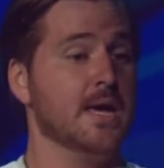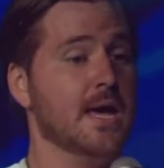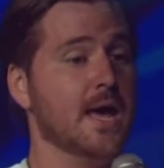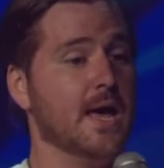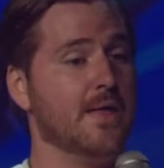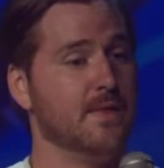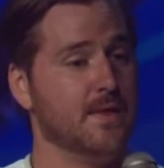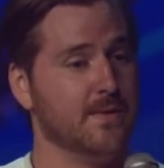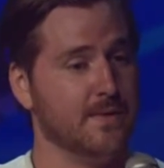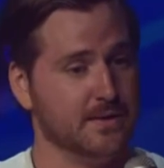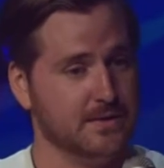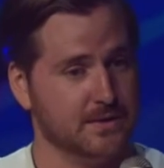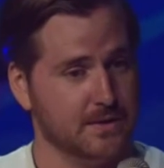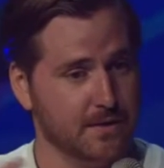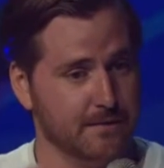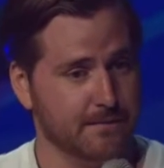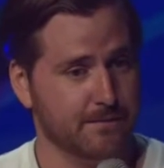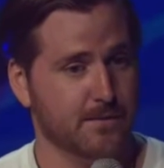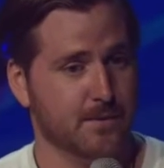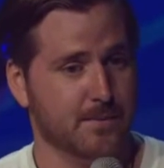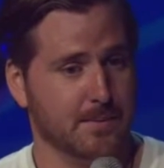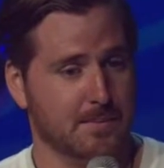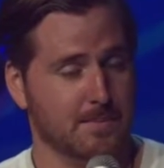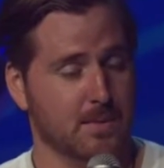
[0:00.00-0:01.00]
and then they start
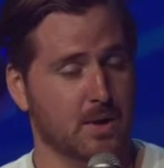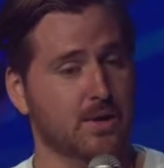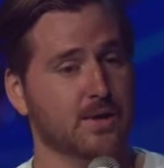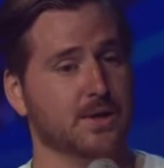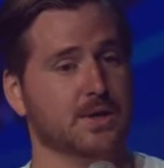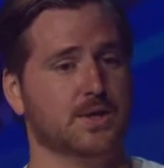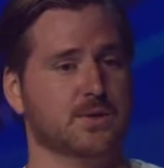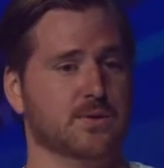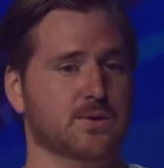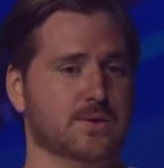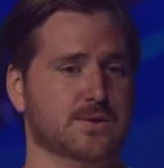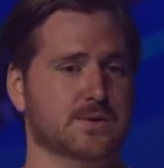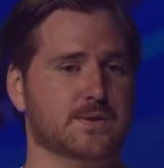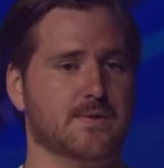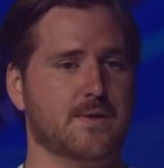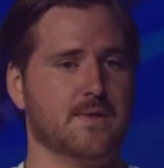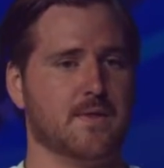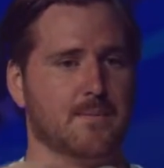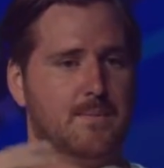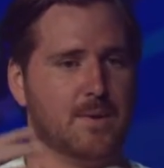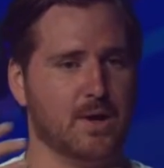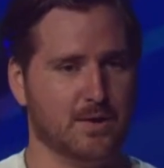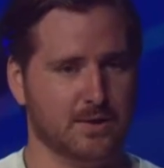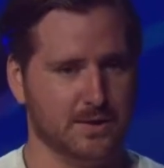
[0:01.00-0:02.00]
forming molecules, and then
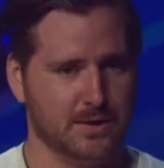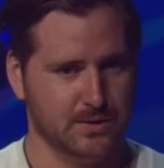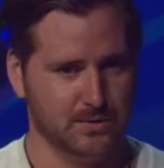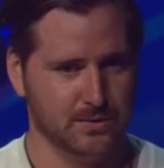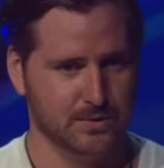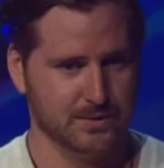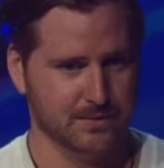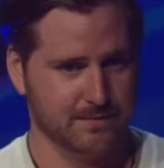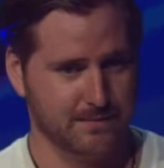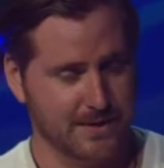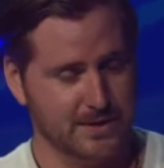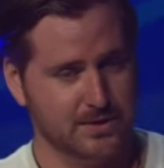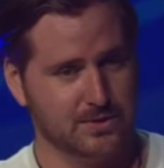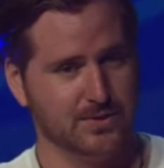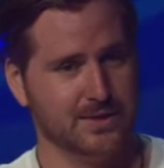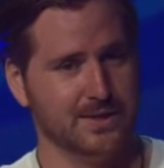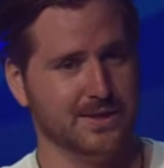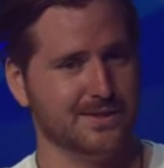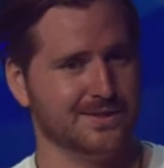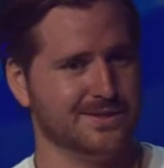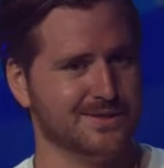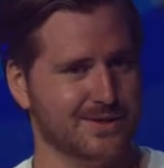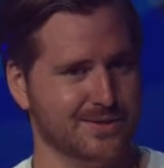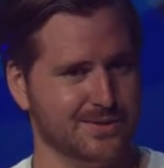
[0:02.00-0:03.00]
the molecules eventually
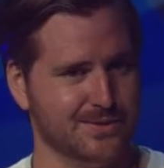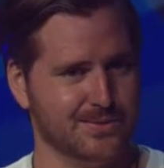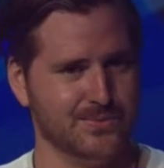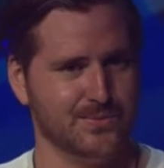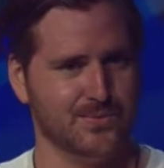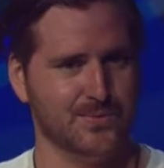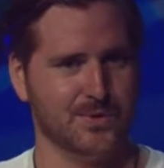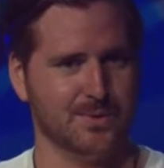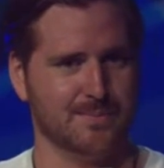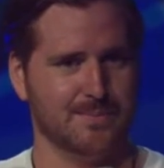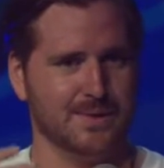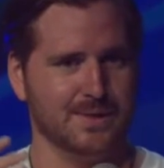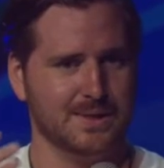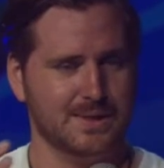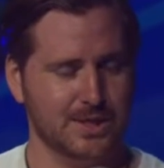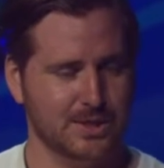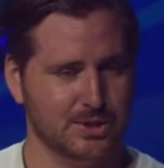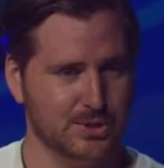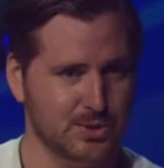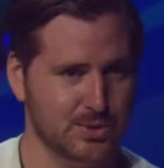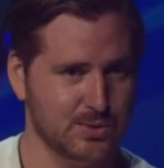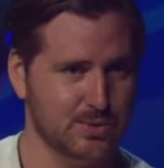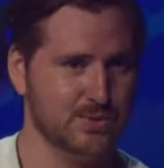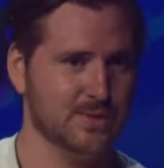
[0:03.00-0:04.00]
can start to form
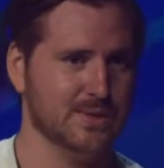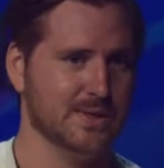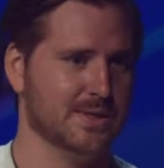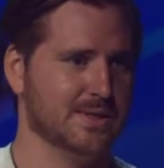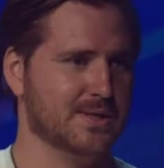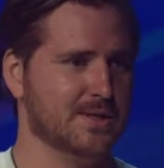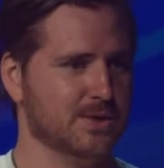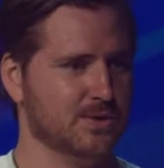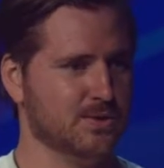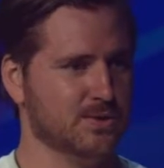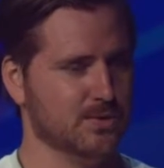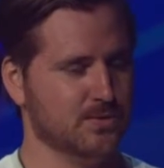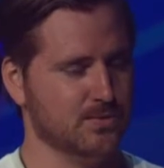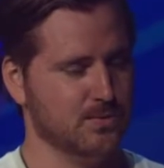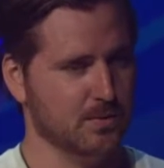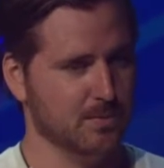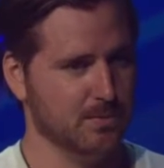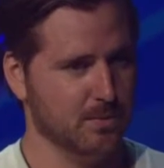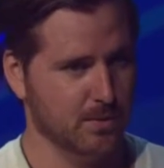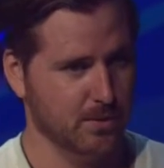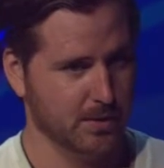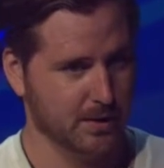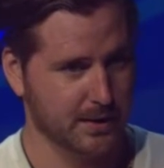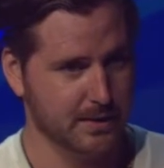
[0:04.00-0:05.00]
tissues, and tissues form
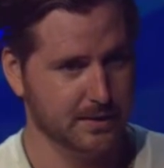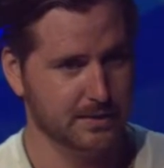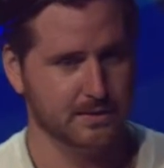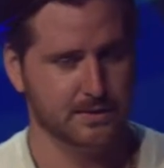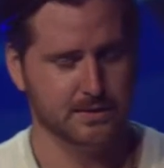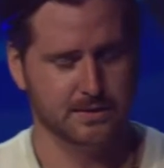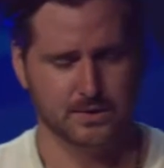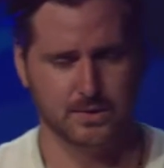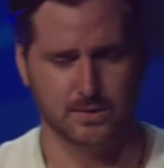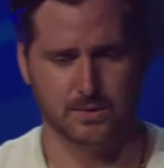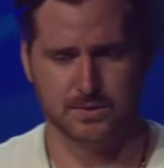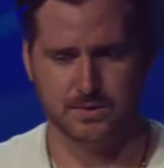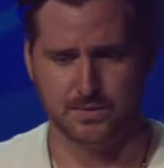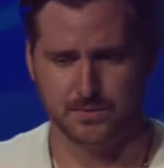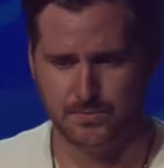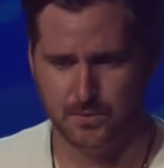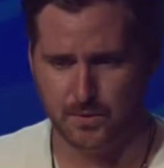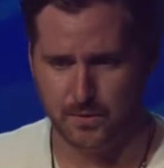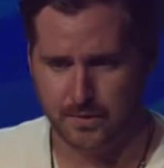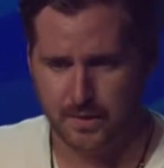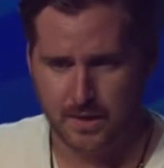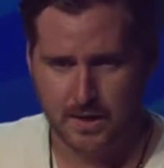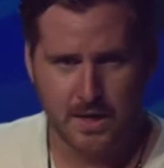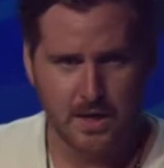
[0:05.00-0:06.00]
organs, and so on and so
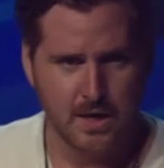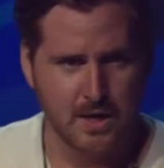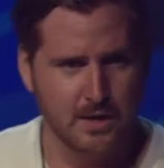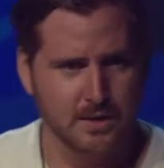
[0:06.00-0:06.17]
forth.